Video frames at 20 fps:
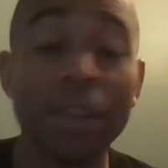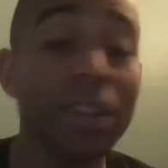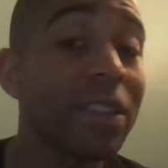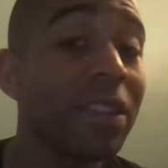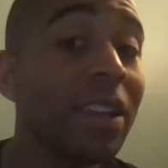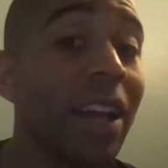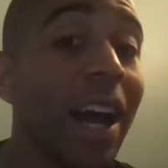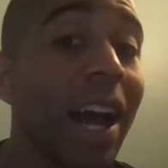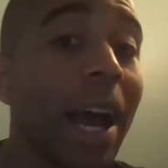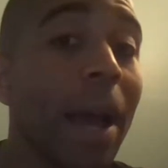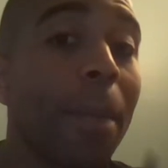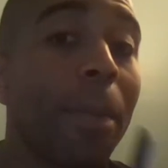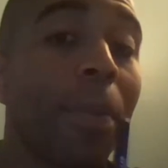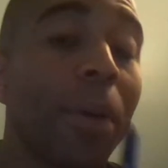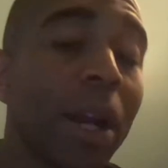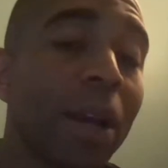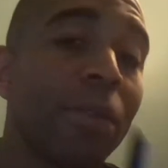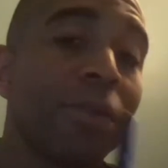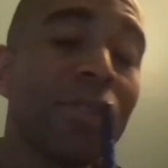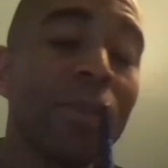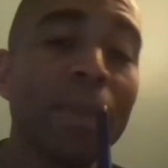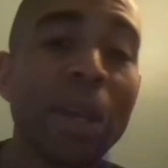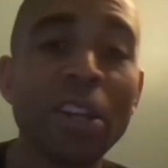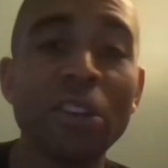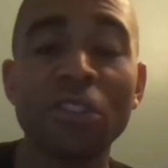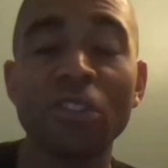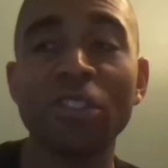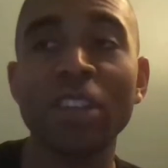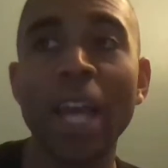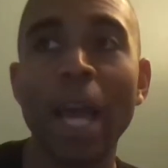It's not, but it was a
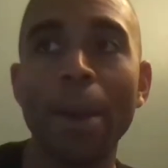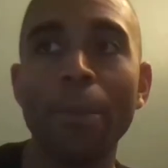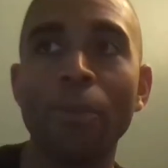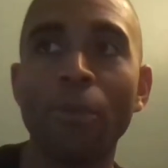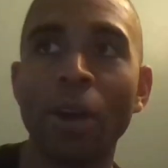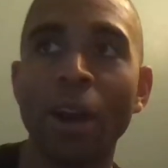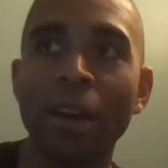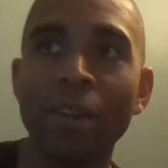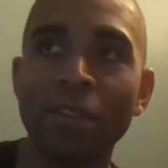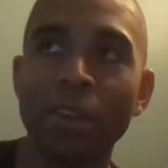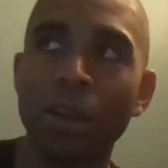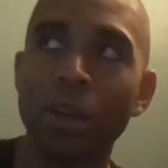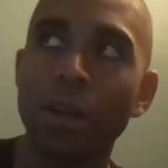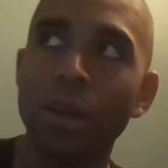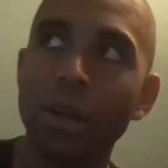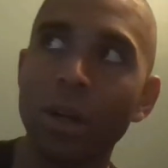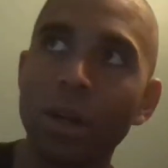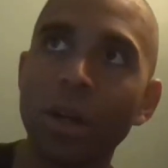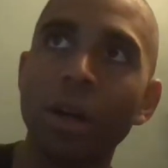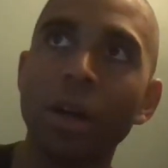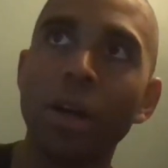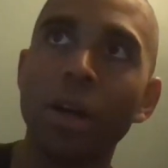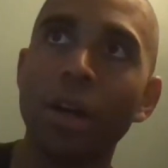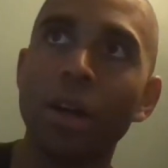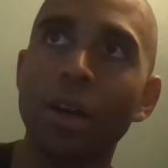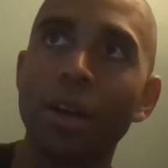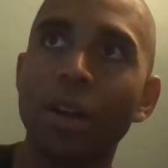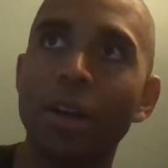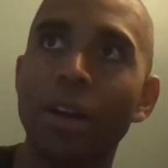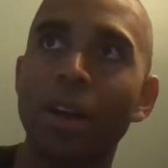major step where I was like,
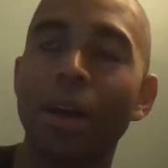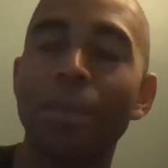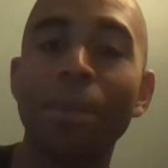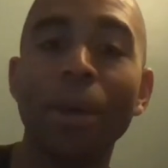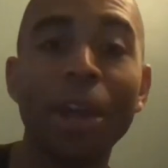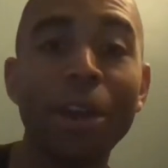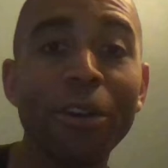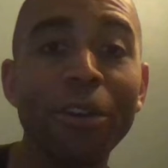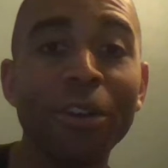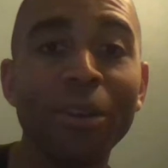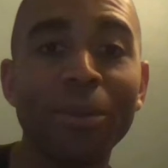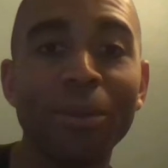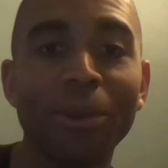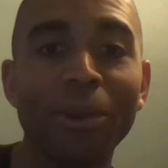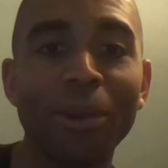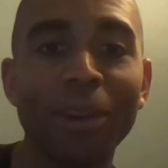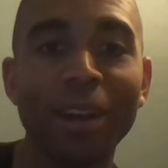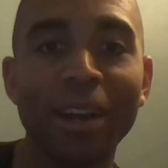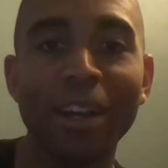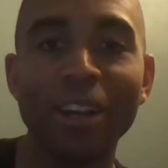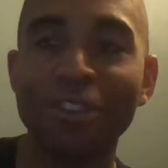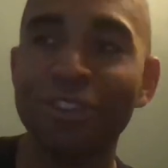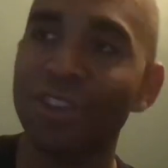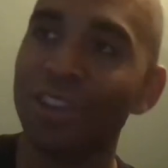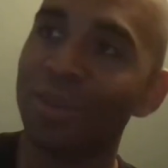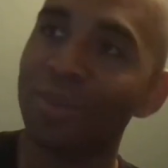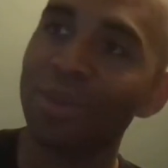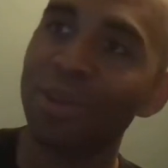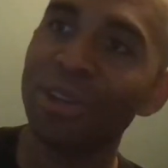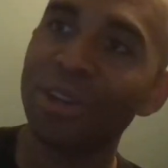oh, I'm not angry anymore. She
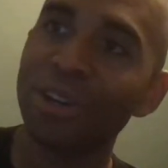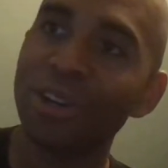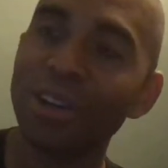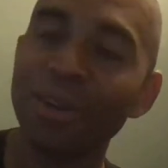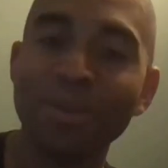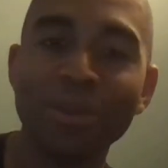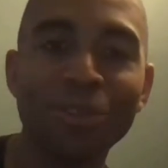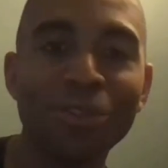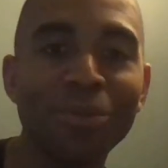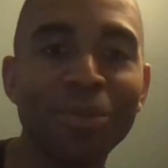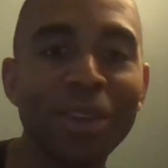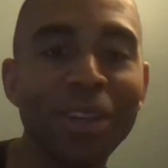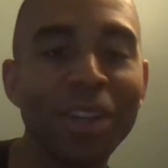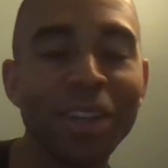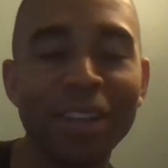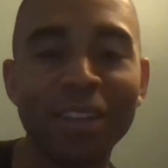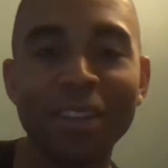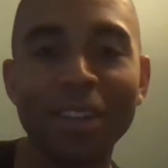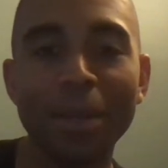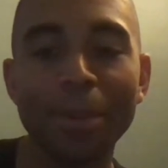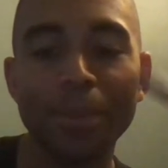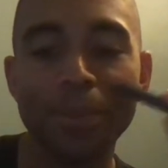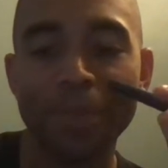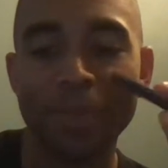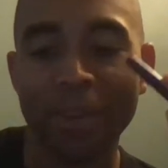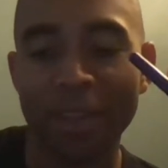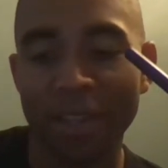can be her, I'm going to do me, and that's it.